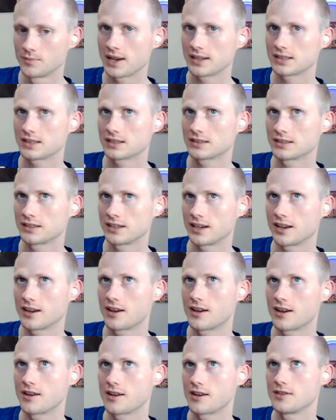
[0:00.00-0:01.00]

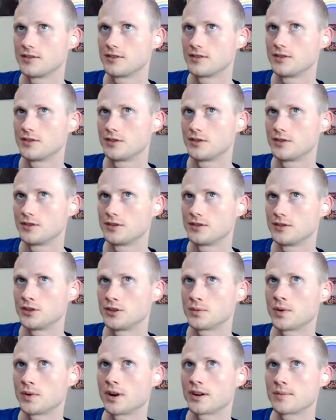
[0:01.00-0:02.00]
basically, you
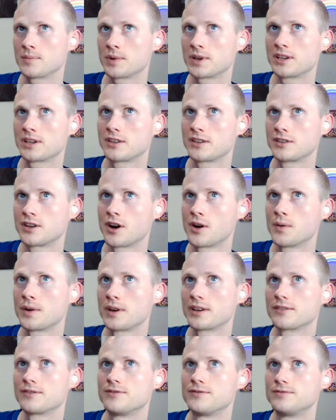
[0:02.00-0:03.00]
want to be
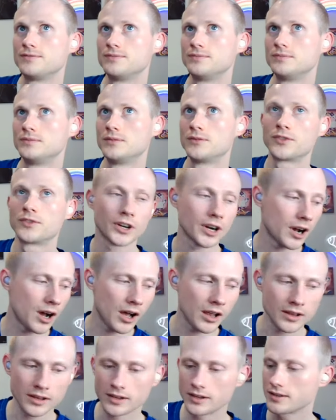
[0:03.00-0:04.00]
going for
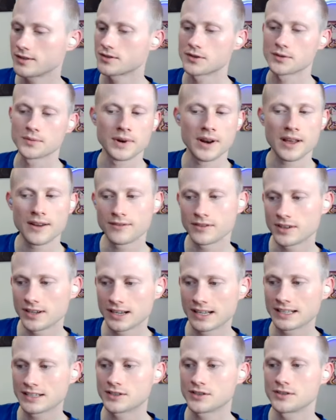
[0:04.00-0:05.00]
college or whatever it is
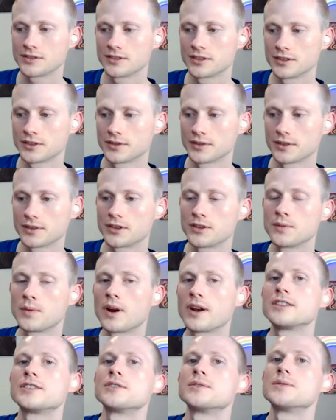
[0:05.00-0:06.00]
you do. You want to
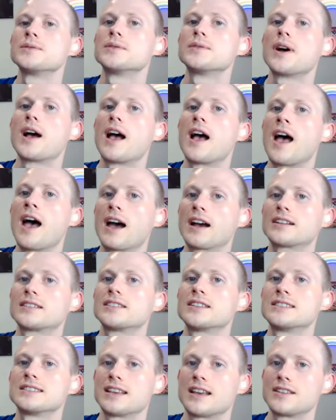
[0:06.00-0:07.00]
do, act
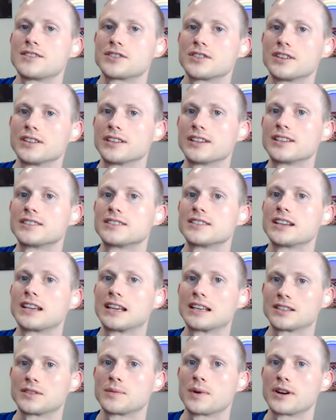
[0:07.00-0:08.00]
intentionally to get to
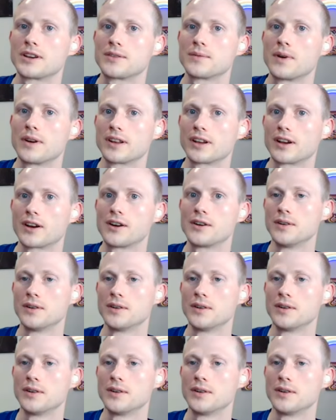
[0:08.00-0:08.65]
where you want to go.